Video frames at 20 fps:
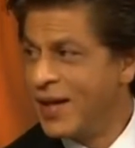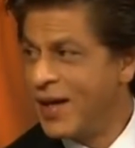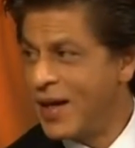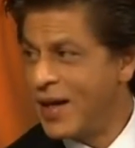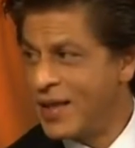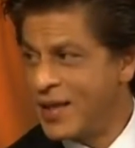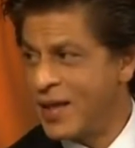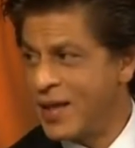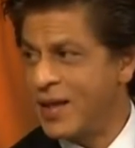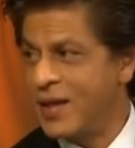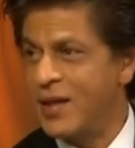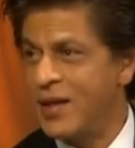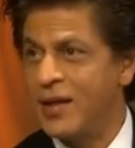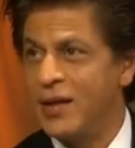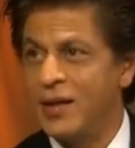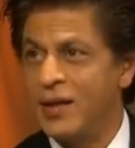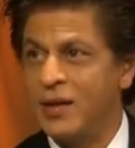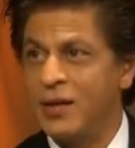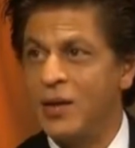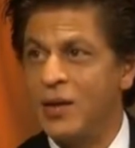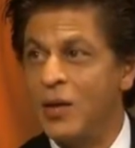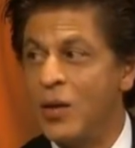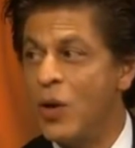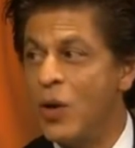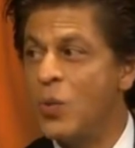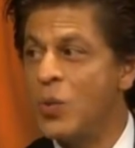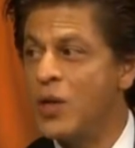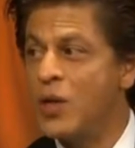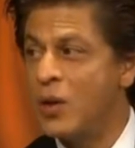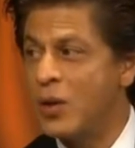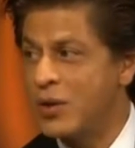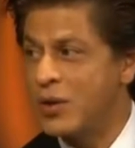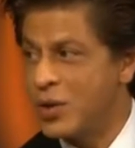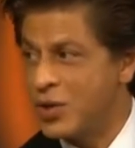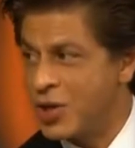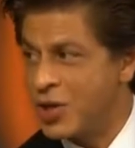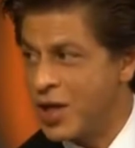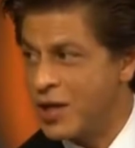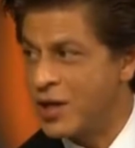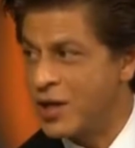I think the law will also
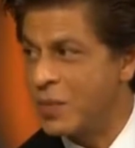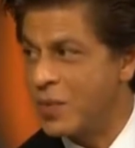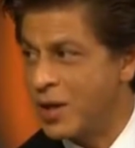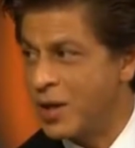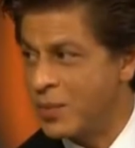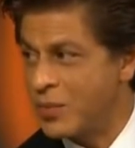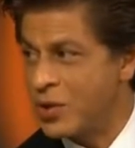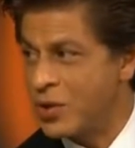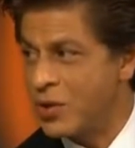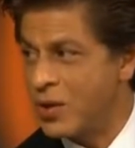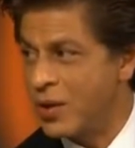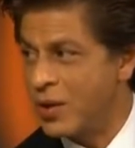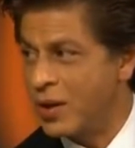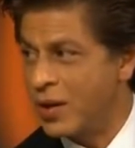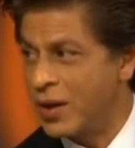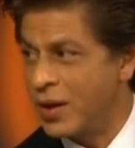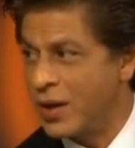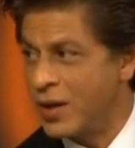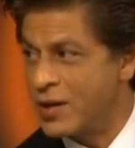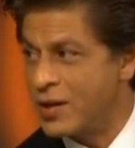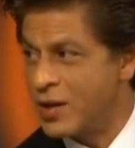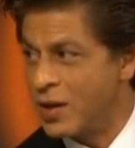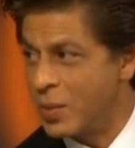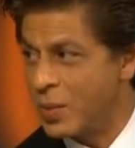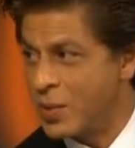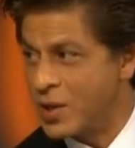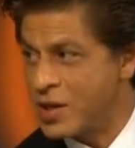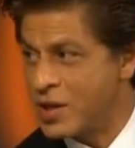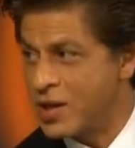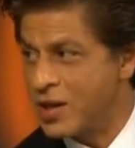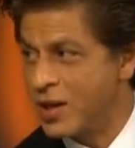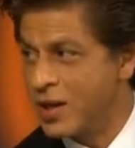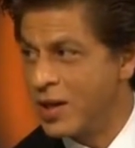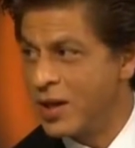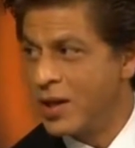change and become stronger against the oppressor